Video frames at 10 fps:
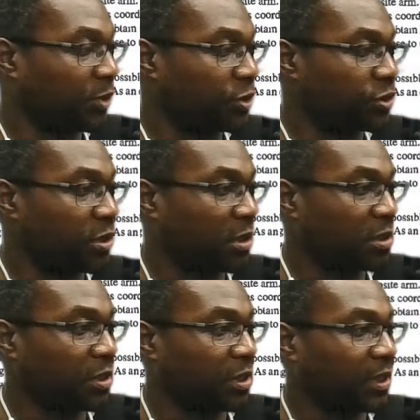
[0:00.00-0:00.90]
Let me just
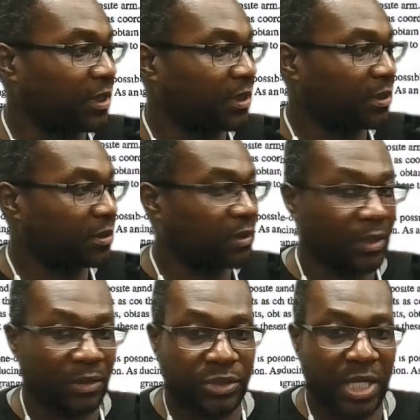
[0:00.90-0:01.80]
share another link in
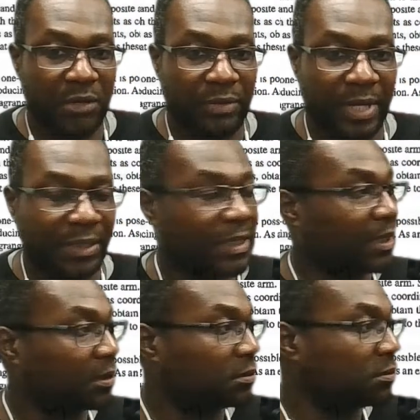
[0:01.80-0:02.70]
chat right
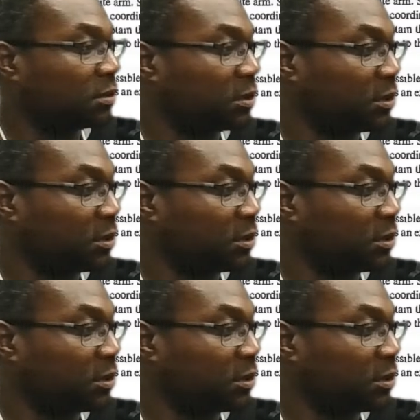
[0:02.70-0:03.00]
now.